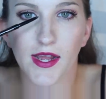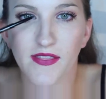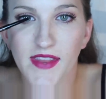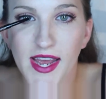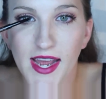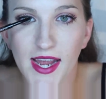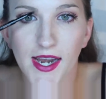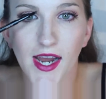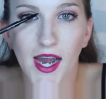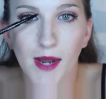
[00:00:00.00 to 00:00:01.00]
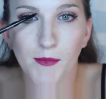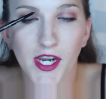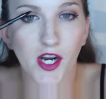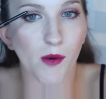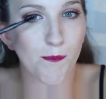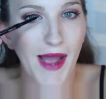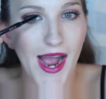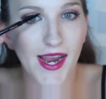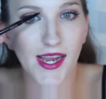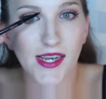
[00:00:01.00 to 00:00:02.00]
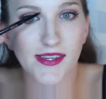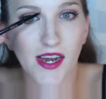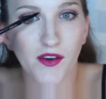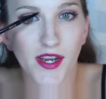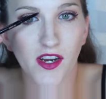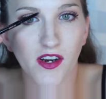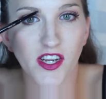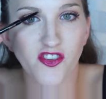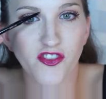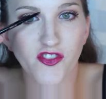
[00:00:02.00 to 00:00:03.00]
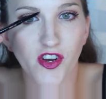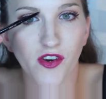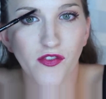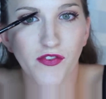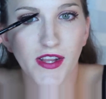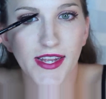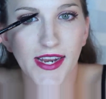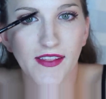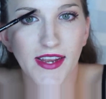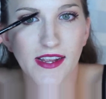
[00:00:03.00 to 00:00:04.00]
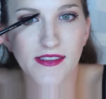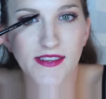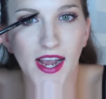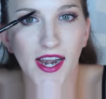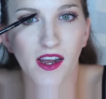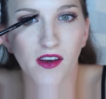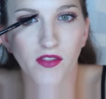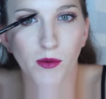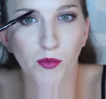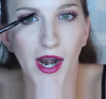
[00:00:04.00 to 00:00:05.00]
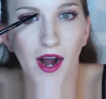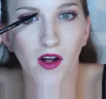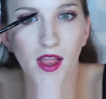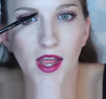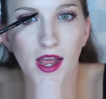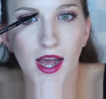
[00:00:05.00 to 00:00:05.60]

And then I'm going to go back in down here and just start filling in the inside of the brow.